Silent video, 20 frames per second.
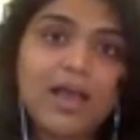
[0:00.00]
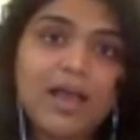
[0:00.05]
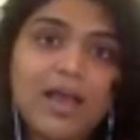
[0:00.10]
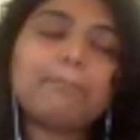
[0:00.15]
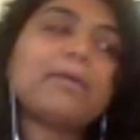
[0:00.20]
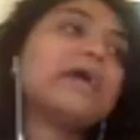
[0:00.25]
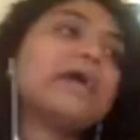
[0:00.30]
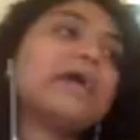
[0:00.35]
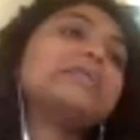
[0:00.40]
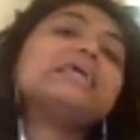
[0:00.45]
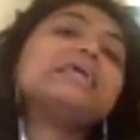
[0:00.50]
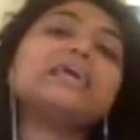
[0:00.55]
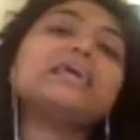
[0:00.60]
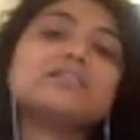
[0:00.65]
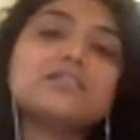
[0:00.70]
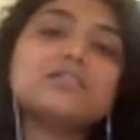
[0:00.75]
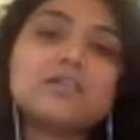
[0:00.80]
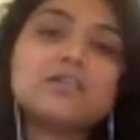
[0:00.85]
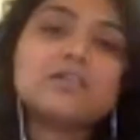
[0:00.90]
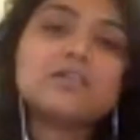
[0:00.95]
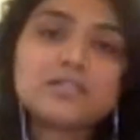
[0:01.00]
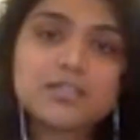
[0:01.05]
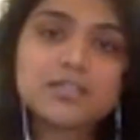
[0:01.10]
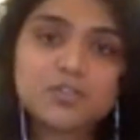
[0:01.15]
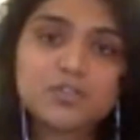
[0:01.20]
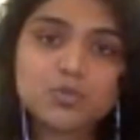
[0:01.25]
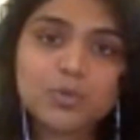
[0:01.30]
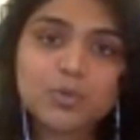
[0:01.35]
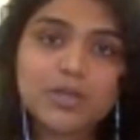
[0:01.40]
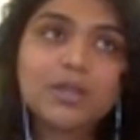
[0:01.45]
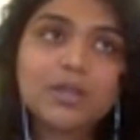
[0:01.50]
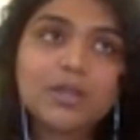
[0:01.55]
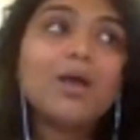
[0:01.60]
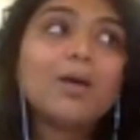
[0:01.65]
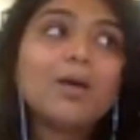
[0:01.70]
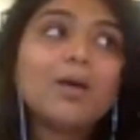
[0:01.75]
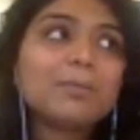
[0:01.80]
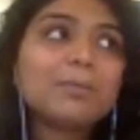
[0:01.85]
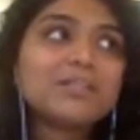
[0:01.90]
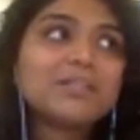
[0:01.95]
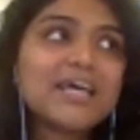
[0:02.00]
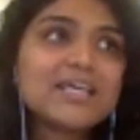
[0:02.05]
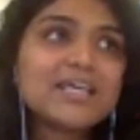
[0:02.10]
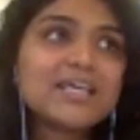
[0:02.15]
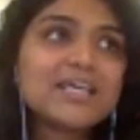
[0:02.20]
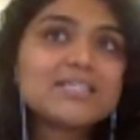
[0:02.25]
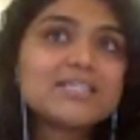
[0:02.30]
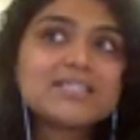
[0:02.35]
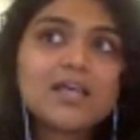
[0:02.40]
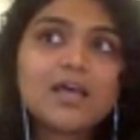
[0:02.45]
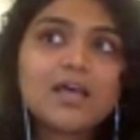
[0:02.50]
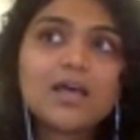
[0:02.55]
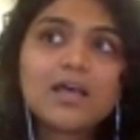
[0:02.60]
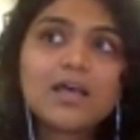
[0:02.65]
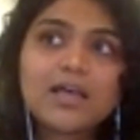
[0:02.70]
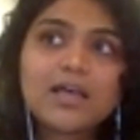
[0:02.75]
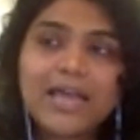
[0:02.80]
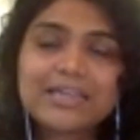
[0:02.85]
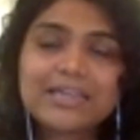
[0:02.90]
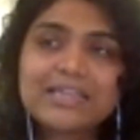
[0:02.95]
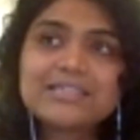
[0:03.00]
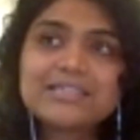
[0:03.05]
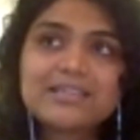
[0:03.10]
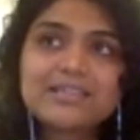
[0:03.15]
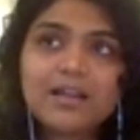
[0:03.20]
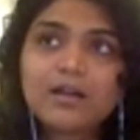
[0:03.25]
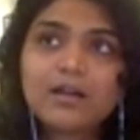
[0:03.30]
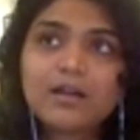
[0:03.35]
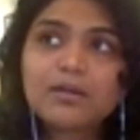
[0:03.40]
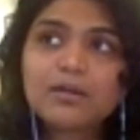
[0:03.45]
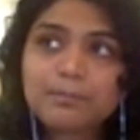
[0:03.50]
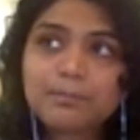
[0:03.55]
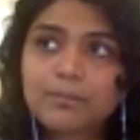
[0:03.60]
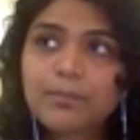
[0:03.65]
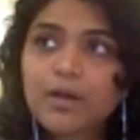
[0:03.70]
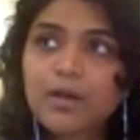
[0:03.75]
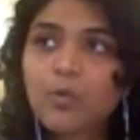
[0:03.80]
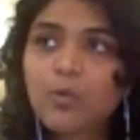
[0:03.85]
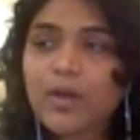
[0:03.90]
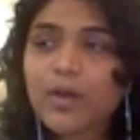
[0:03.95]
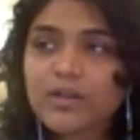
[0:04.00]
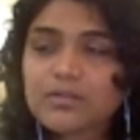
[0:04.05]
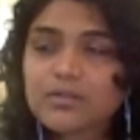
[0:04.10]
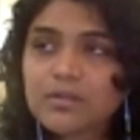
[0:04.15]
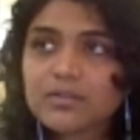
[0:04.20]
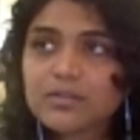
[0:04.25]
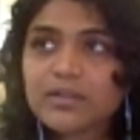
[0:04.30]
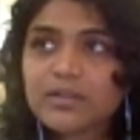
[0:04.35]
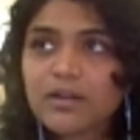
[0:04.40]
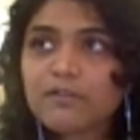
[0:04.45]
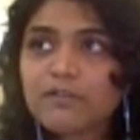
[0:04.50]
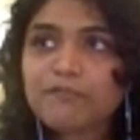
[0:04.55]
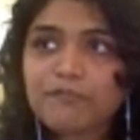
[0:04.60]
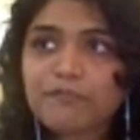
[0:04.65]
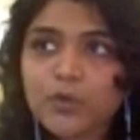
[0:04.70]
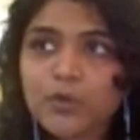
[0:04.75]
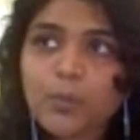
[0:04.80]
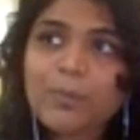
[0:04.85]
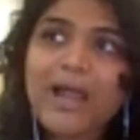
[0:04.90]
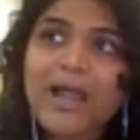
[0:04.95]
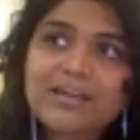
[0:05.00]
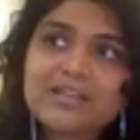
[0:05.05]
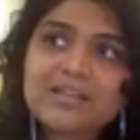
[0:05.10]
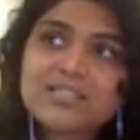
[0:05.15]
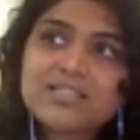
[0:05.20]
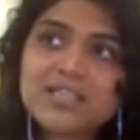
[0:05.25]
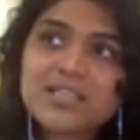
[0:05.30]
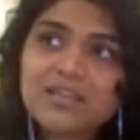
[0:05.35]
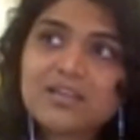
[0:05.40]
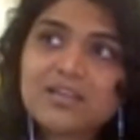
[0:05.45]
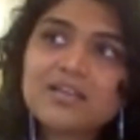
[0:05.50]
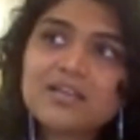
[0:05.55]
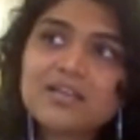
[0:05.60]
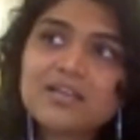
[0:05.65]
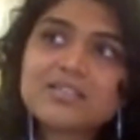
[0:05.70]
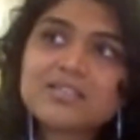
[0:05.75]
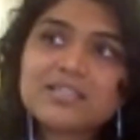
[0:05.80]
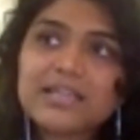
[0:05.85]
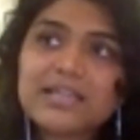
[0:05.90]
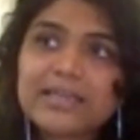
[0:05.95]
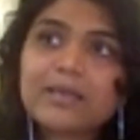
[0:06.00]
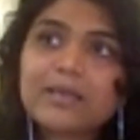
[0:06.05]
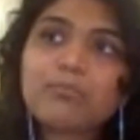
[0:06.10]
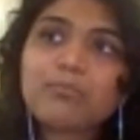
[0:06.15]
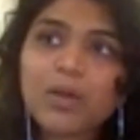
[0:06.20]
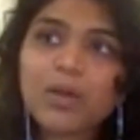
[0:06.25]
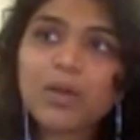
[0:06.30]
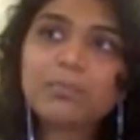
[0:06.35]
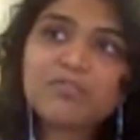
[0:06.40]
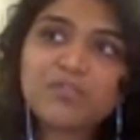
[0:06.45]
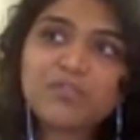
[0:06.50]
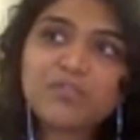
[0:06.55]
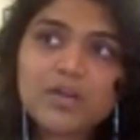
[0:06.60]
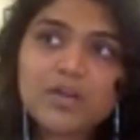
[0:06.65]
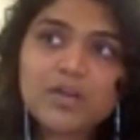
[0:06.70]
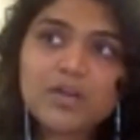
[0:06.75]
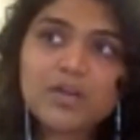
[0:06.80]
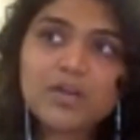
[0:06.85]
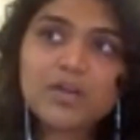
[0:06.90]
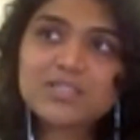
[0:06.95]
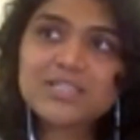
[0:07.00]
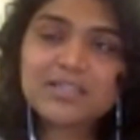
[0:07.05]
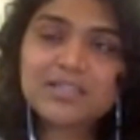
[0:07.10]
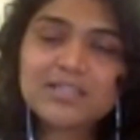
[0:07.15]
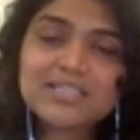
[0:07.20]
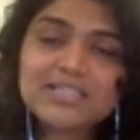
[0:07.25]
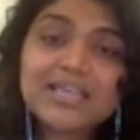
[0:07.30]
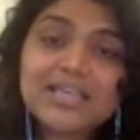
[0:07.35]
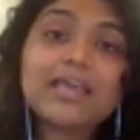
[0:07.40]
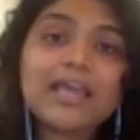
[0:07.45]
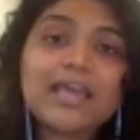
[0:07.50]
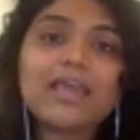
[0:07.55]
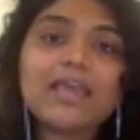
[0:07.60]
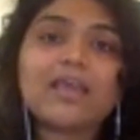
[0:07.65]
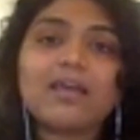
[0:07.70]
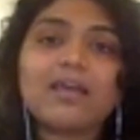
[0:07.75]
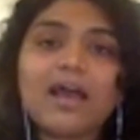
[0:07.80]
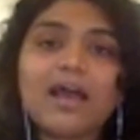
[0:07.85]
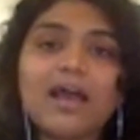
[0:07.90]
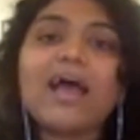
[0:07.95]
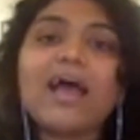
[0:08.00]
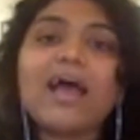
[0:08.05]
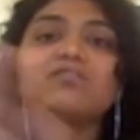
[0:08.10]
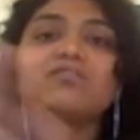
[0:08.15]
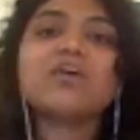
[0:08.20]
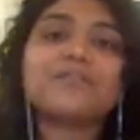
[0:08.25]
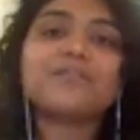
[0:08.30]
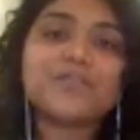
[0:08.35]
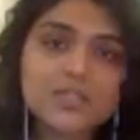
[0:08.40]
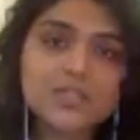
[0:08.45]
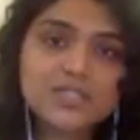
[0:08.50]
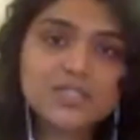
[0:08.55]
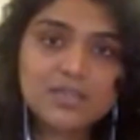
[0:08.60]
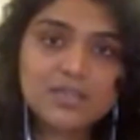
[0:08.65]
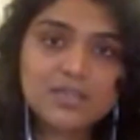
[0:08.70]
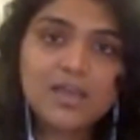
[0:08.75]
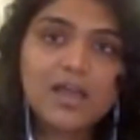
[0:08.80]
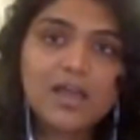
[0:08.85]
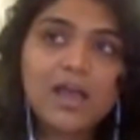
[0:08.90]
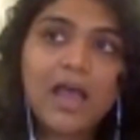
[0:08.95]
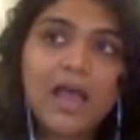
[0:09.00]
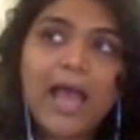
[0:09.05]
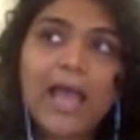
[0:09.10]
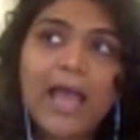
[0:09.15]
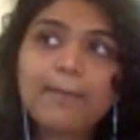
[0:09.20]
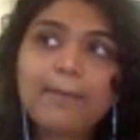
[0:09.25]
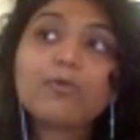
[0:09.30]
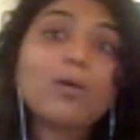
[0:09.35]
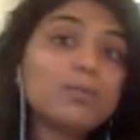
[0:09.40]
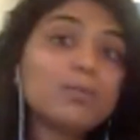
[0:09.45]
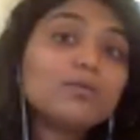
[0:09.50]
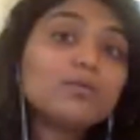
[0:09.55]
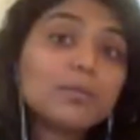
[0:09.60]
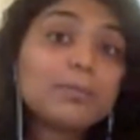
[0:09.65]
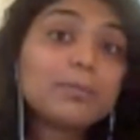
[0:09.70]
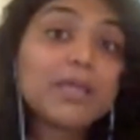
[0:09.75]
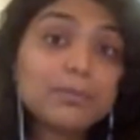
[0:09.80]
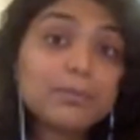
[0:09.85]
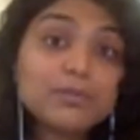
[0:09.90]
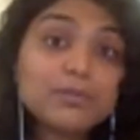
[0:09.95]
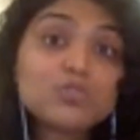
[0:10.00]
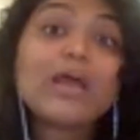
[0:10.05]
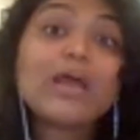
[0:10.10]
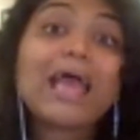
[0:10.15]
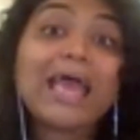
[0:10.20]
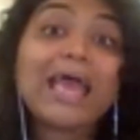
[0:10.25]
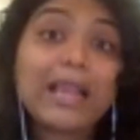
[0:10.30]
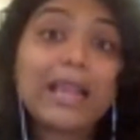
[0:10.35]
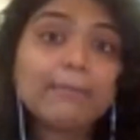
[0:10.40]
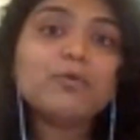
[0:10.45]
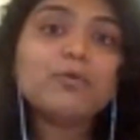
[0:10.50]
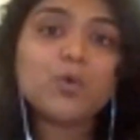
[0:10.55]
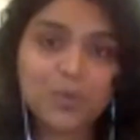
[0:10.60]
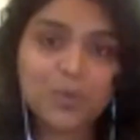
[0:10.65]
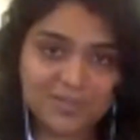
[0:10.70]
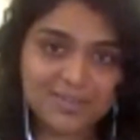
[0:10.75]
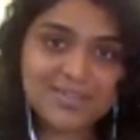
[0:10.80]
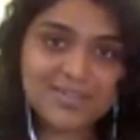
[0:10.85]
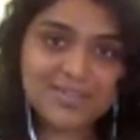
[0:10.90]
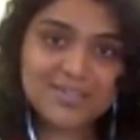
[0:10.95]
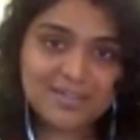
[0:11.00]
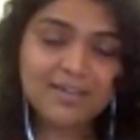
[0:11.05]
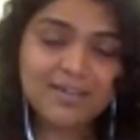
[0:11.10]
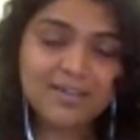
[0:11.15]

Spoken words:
I'm barely 8 years into it. But at least there are a few practice areas that I can point my fingers at and say, hey, I have done this. I probably will be able to help you with it.